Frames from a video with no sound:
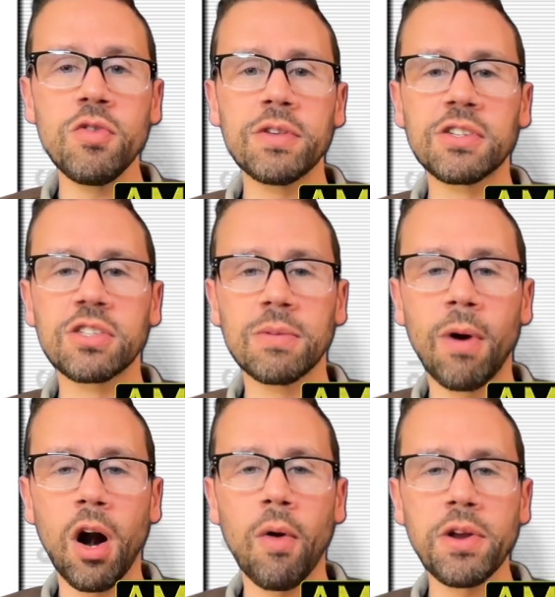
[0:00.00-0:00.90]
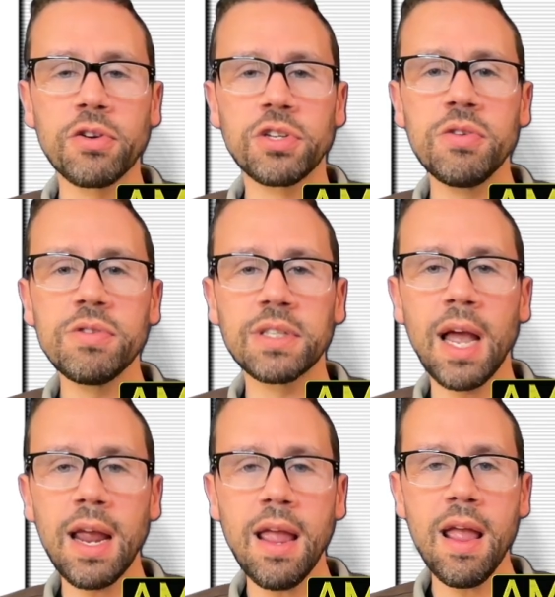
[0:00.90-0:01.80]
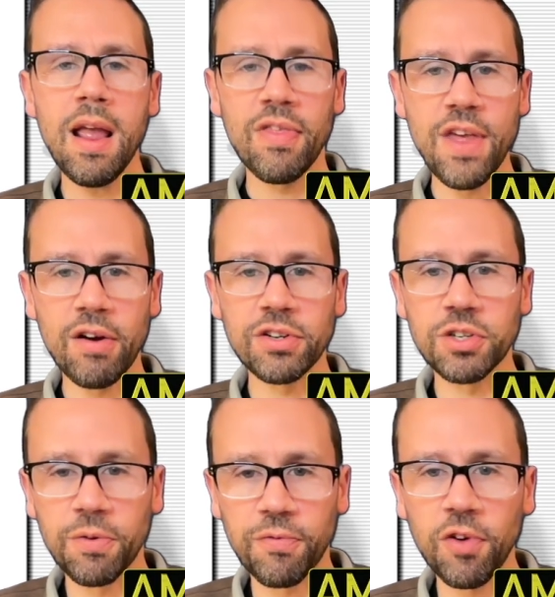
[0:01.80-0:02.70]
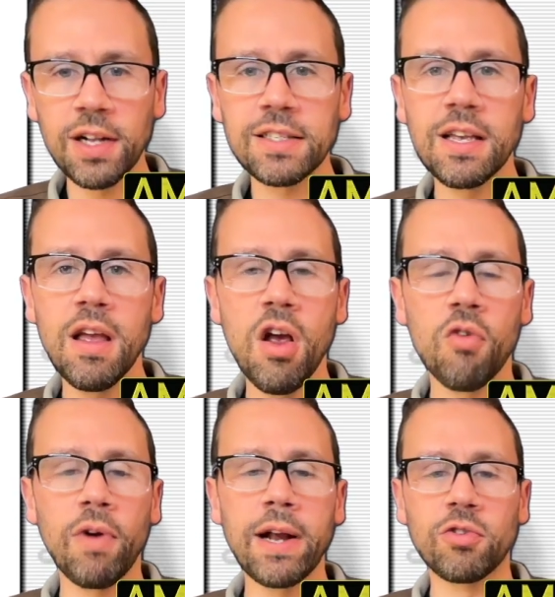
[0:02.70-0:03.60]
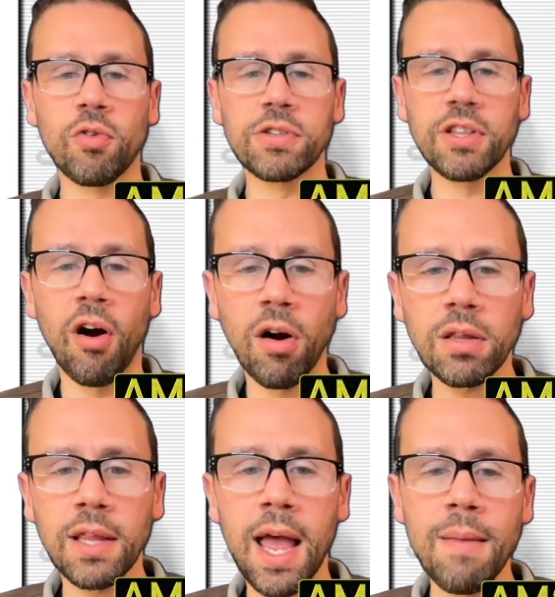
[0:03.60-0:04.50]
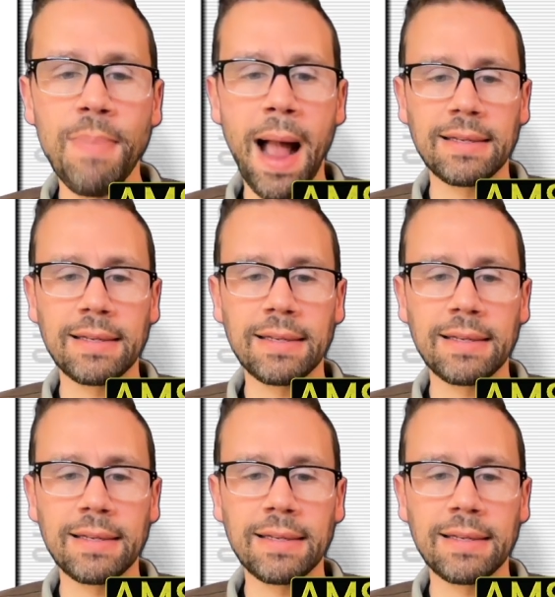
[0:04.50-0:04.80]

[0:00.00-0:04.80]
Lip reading: This is tomorrow on your Tuesday. There's your front right towards the heartland, back